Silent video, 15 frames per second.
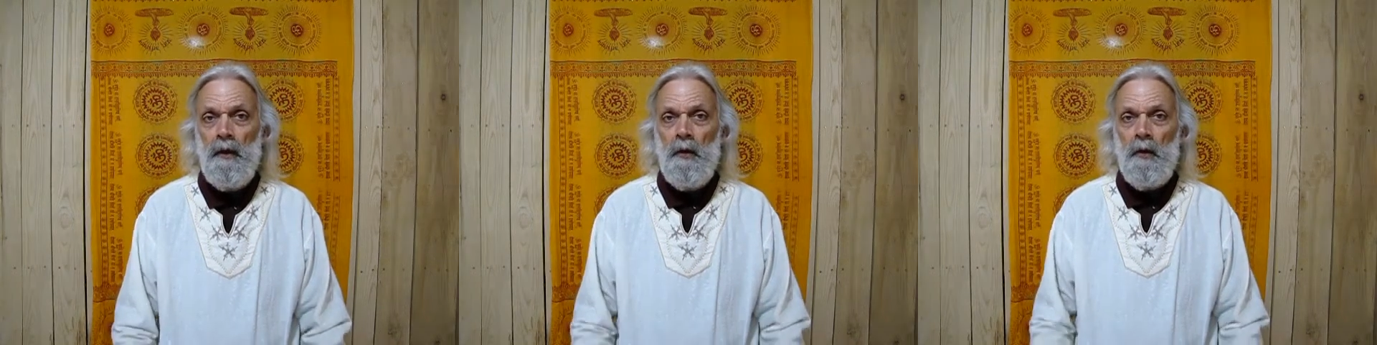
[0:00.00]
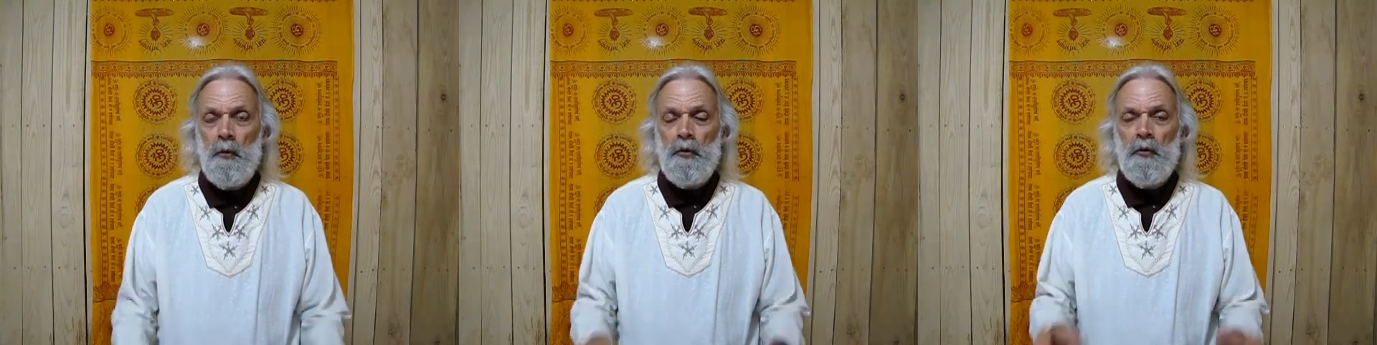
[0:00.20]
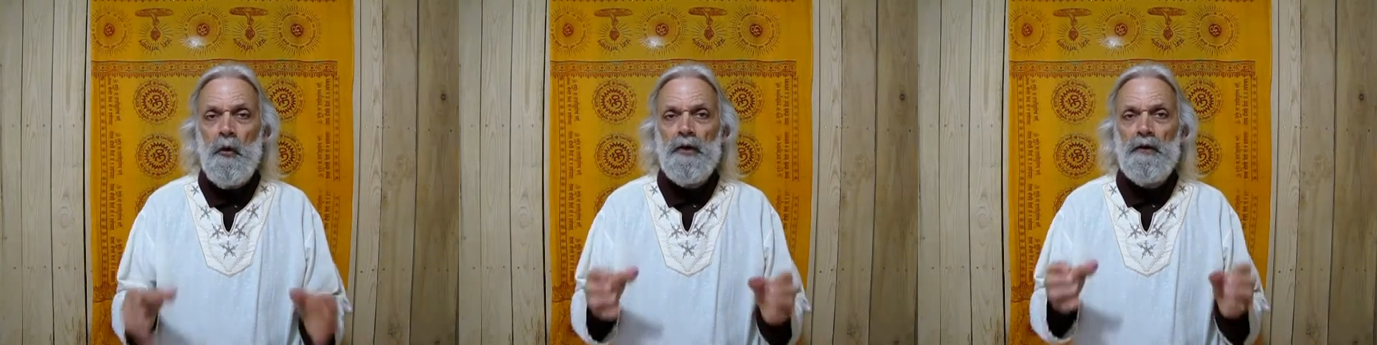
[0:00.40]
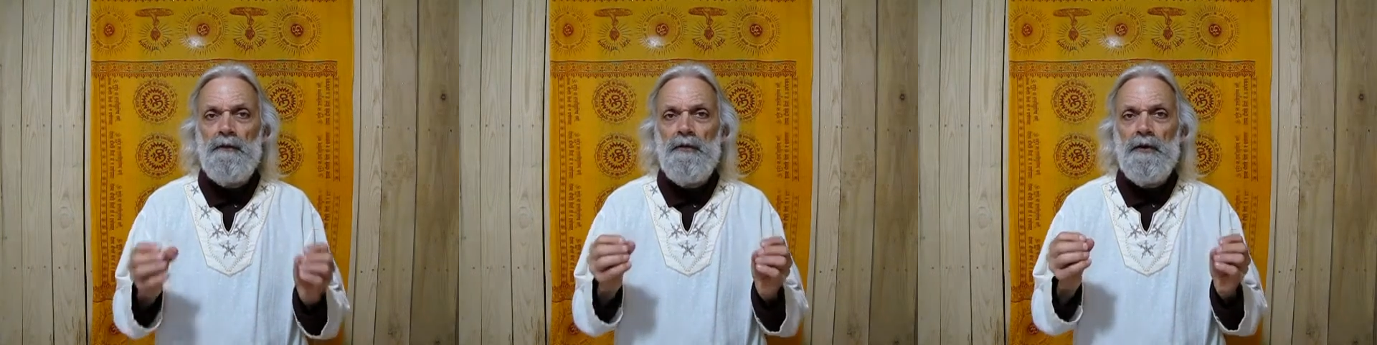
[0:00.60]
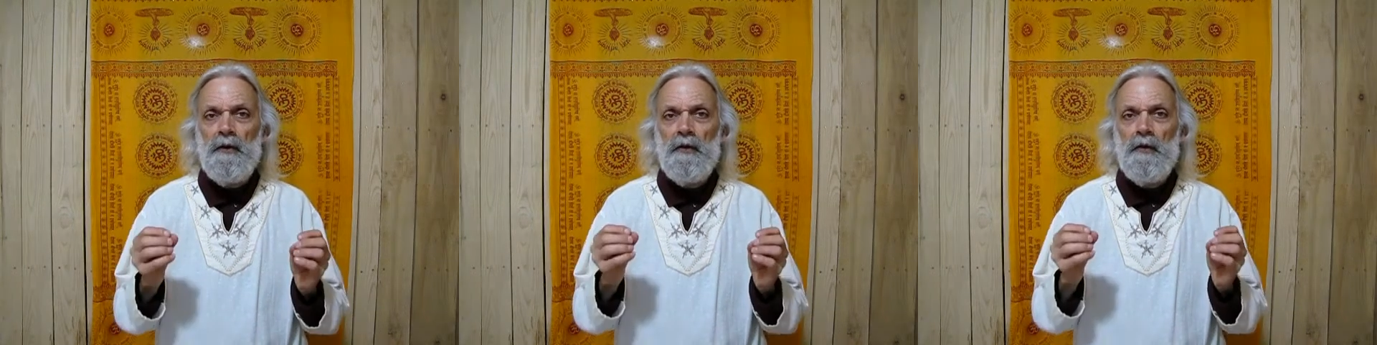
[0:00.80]
We want to
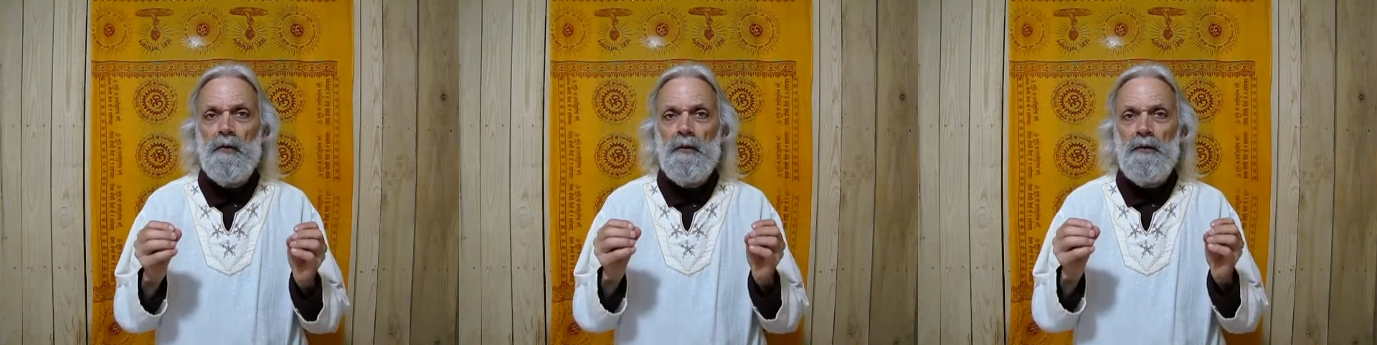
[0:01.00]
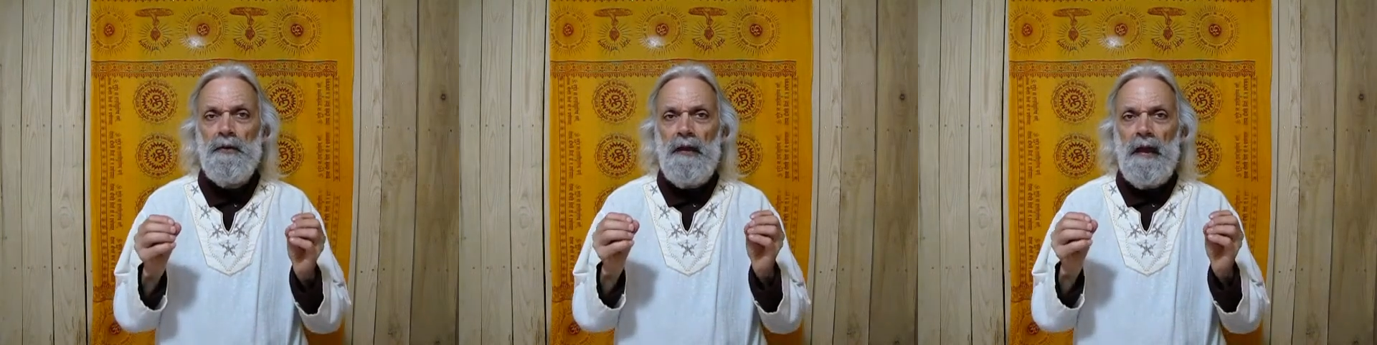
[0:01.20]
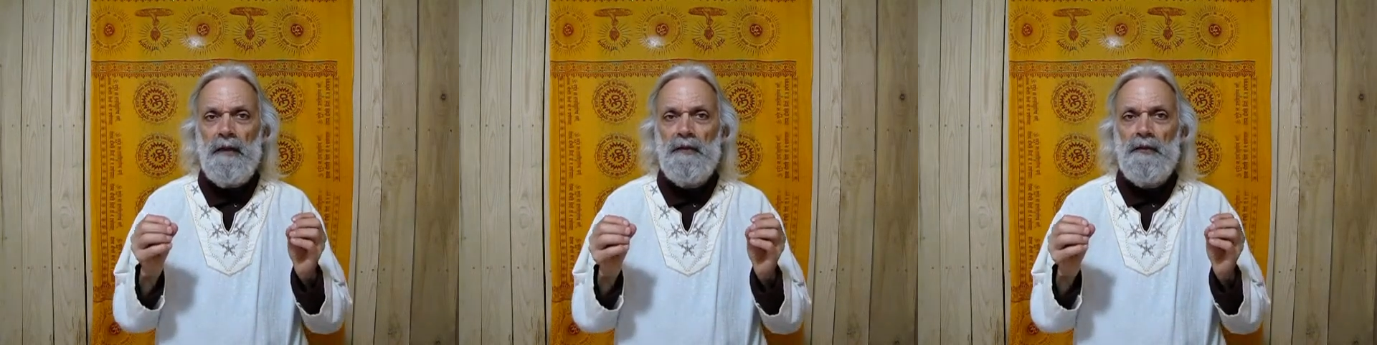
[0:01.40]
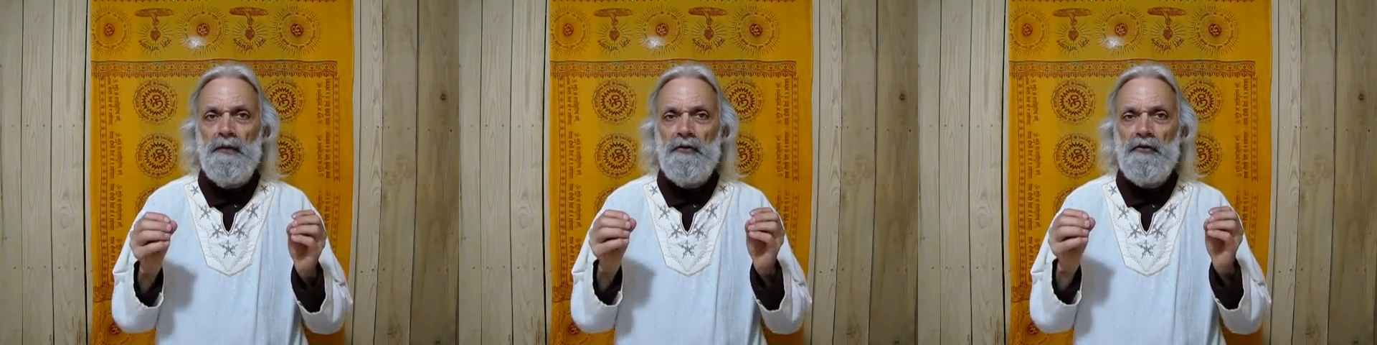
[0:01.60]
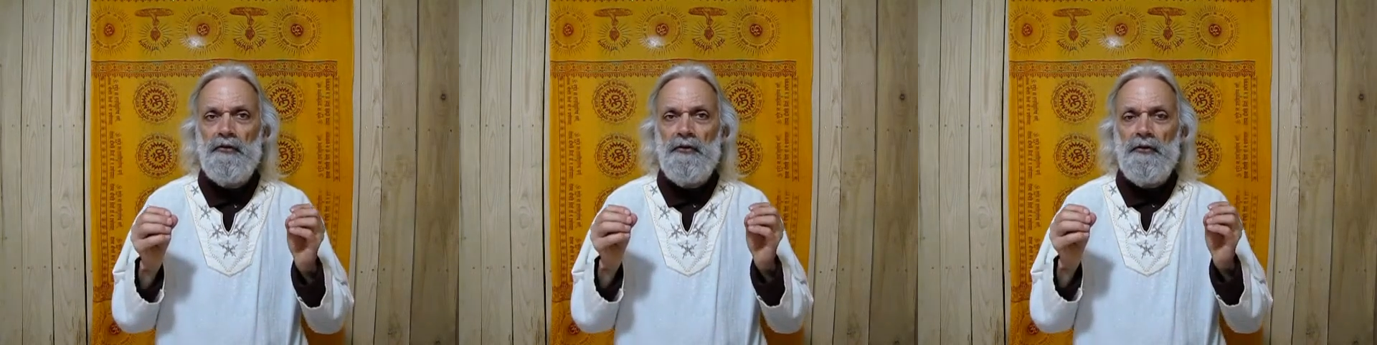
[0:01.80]
feel that
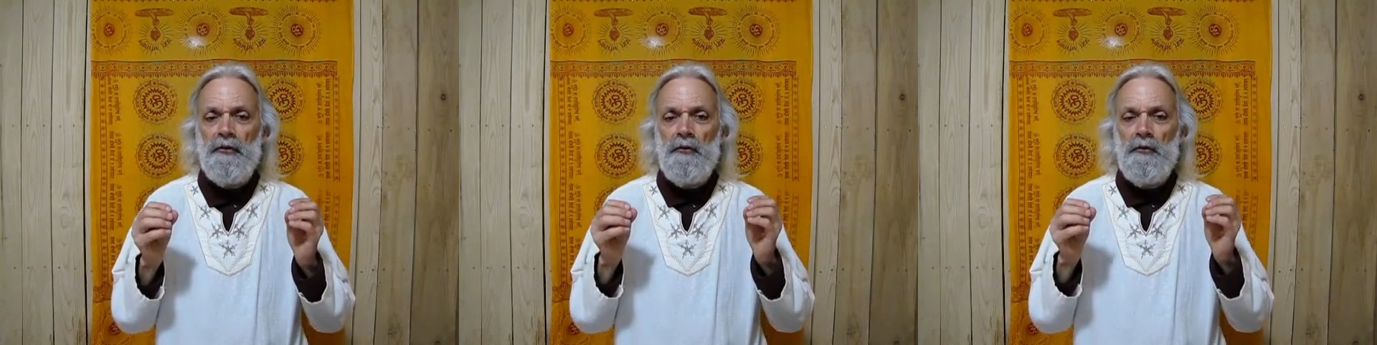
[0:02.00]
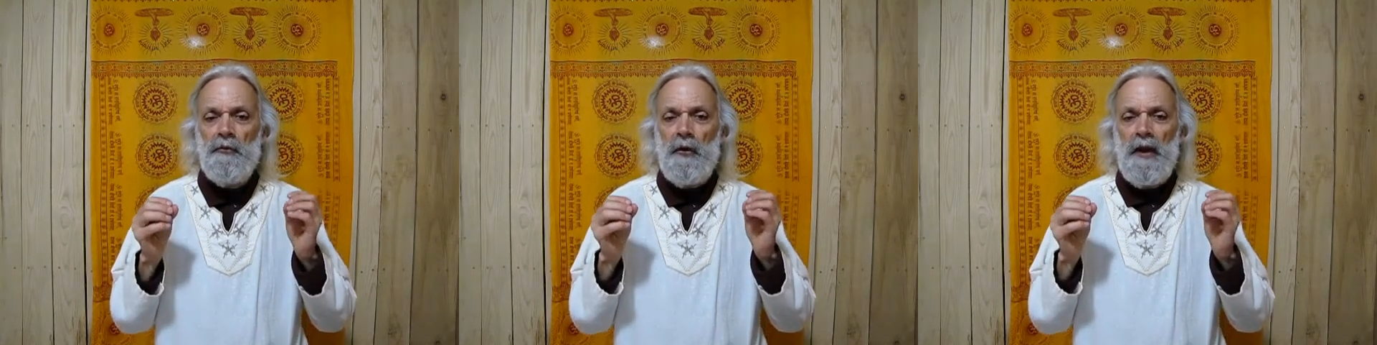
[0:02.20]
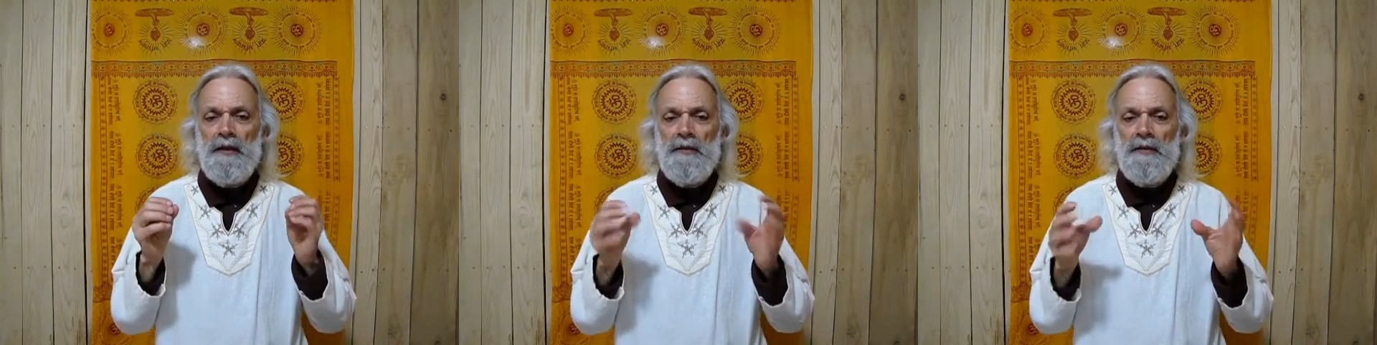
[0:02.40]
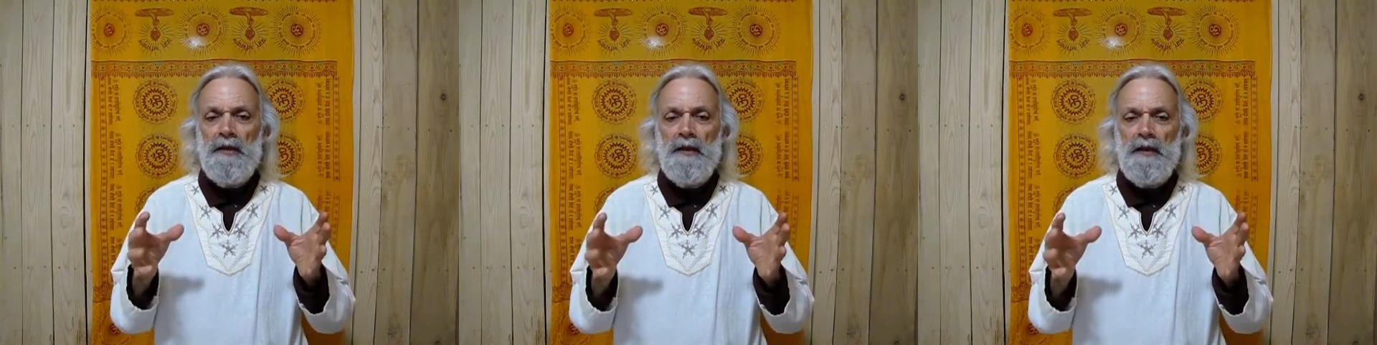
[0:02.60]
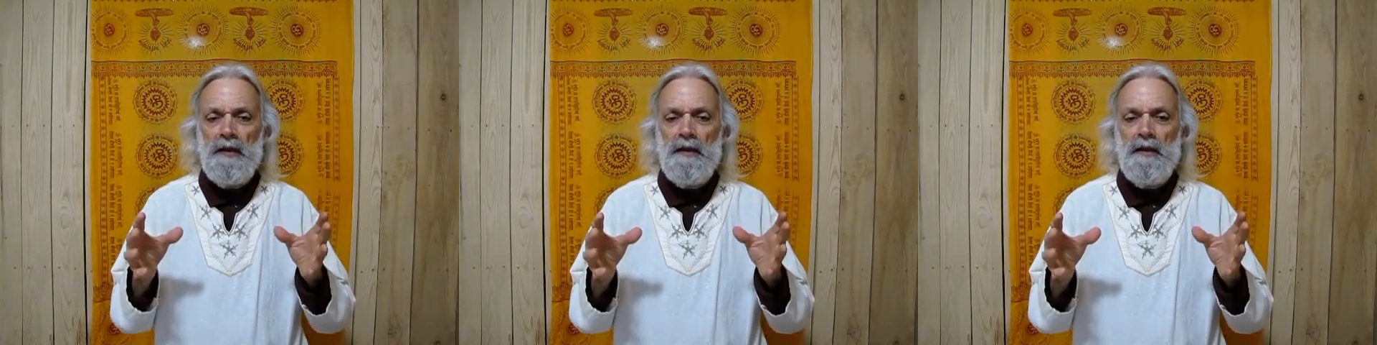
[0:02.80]
this right
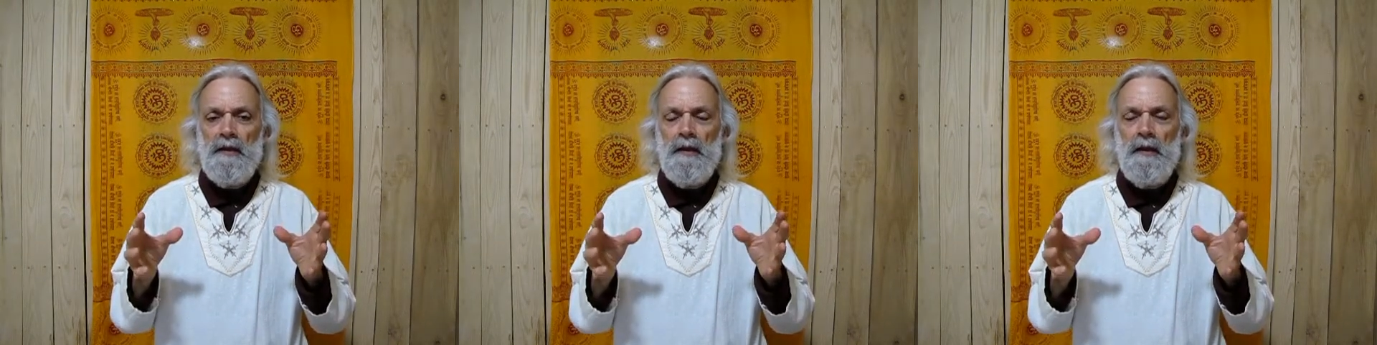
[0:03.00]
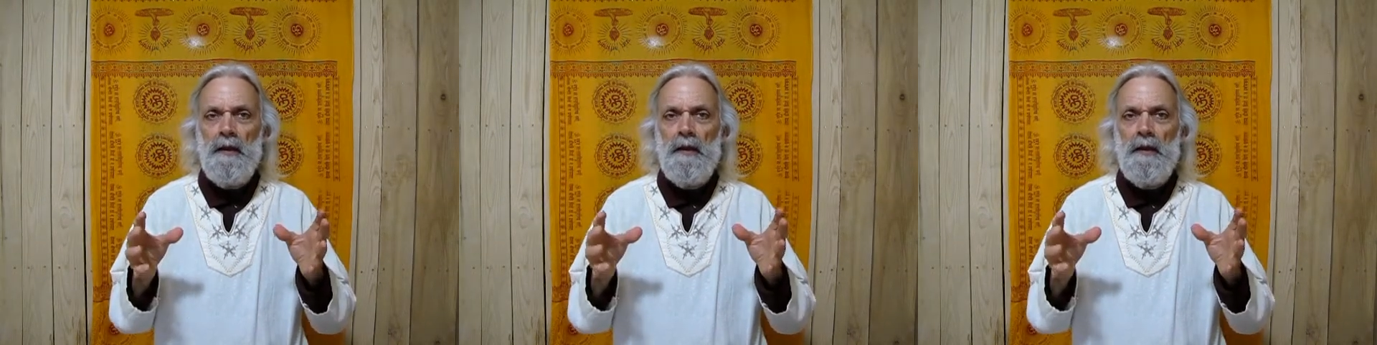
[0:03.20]
thinking